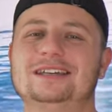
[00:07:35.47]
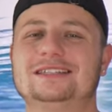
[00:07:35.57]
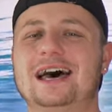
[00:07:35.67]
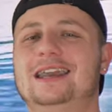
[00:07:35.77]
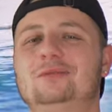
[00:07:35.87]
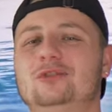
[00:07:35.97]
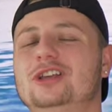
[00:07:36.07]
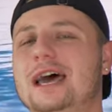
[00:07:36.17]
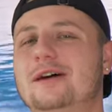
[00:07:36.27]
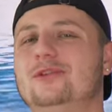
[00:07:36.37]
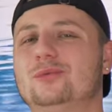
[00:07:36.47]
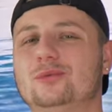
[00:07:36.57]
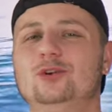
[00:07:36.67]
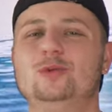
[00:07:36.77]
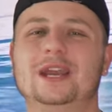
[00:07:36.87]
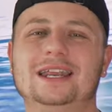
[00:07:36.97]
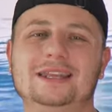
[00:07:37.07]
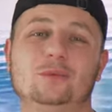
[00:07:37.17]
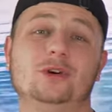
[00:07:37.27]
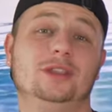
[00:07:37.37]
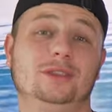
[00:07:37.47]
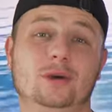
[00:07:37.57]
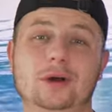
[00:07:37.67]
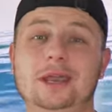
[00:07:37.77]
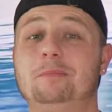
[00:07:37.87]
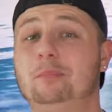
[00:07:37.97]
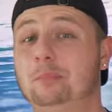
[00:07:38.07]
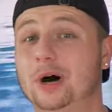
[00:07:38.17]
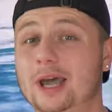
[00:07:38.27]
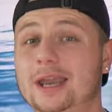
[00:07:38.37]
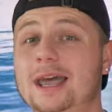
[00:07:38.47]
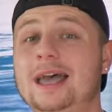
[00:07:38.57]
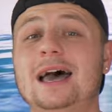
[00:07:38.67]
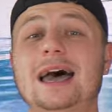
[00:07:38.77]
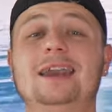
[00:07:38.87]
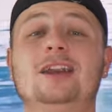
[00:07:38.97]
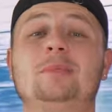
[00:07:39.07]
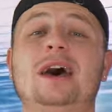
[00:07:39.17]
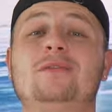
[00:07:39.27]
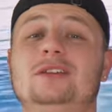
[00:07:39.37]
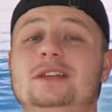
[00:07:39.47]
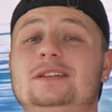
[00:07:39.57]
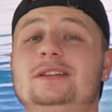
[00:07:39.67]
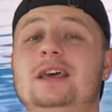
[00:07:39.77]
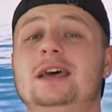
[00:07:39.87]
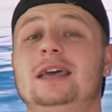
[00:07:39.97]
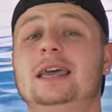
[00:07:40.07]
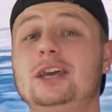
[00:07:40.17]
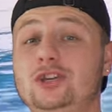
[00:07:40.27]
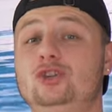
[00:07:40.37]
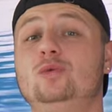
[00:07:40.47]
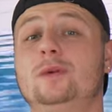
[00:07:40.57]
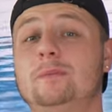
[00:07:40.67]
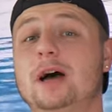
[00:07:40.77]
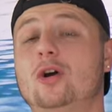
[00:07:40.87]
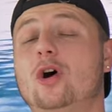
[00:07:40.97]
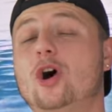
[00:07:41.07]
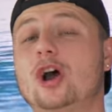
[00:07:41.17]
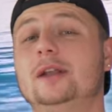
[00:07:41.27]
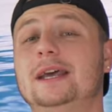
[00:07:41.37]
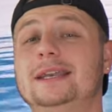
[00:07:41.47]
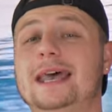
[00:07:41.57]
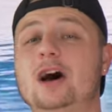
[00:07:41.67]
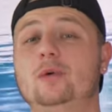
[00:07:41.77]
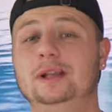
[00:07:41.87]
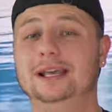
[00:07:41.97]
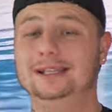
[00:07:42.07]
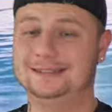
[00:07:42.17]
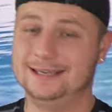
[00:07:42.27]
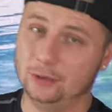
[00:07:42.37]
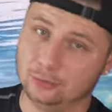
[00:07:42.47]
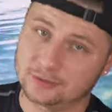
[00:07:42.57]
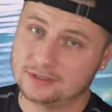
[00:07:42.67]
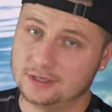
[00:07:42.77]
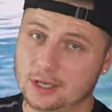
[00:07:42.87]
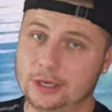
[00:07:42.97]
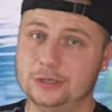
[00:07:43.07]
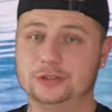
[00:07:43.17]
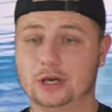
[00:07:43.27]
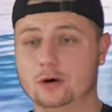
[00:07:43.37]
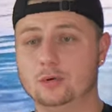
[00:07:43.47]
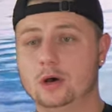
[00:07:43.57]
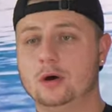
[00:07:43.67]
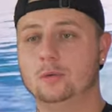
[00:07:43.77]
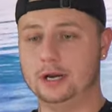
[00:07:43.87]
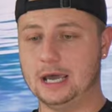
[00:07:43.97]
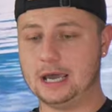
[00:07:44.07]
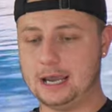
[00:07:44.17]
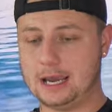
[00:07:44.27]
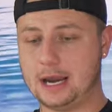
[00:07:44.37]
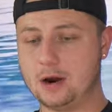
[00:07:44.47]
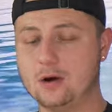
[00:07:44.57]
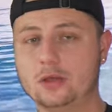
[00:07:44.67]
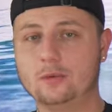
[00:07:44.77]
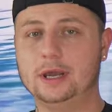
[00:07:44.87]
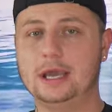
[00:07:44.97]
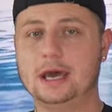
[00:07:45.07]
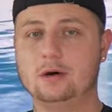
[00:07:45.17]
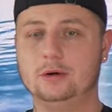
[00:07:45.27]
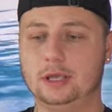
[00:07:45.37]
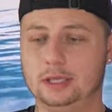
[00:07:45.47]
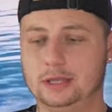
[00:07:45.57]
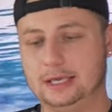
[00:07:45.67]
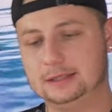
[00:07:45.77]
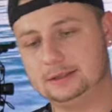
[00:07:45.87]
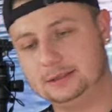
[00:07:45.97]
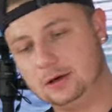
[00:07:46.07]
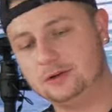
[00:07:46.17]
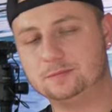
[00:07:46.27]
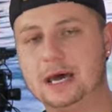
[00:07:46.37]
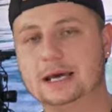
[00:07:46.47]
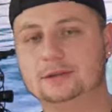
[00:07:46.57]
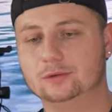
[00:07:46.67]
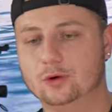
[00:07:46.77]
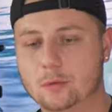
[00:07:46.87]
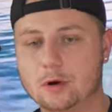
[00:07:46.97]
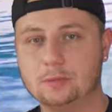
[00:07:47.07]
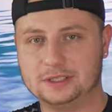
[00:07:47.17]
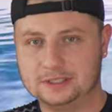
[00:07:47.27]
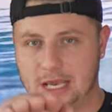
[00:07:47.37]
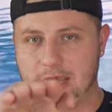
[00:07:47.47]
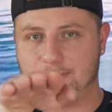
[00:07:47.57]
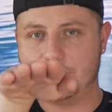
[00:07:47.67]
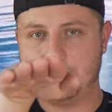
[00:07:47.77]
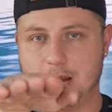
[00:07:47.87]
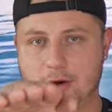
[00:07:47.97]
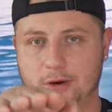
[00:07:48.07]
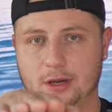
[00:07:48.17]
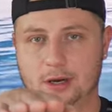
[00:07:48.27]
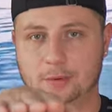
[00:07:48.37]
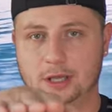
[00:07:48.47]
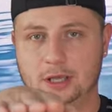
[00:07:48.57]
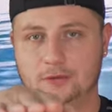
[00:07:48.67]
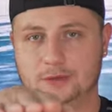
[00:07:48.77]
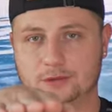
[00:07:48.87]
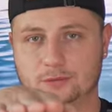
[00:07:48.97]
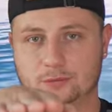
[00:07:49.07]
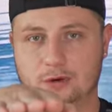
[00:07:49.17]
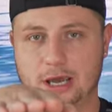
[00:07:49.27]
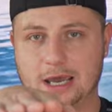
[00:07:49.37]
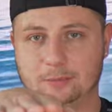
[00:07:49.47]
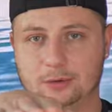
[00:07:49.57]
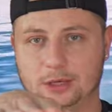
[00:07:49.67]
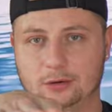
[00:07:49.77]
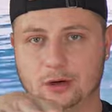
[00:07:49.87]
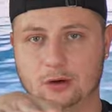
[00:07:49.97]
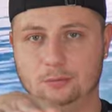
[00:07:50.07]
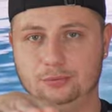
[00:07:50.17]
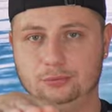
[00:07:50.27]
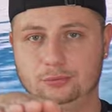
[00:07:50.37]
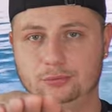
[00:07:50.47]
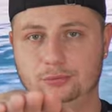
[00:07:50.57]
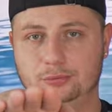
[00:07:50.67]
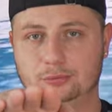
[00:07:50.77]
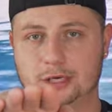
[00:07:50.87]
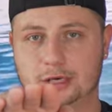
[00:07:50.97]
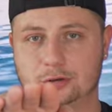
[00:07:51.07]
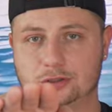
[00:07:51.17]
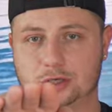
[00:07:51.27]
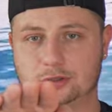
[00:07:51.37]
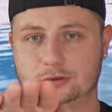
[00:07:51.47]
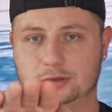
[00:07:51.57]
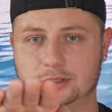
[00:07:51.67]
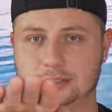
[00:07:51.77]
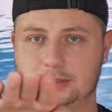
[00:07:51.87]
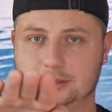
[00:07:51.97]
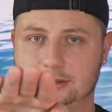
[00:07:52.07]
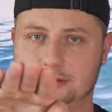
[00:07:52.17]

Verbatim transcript: Cuz I didn't really have the room and I didn't want to do it, but I ended up having this issue with my car that now it, it tilts. So when I air all the way out, it like goes back to normal. But say if I'm airing up, this is what'll happen. It'll go boo, and then it'll start to do this.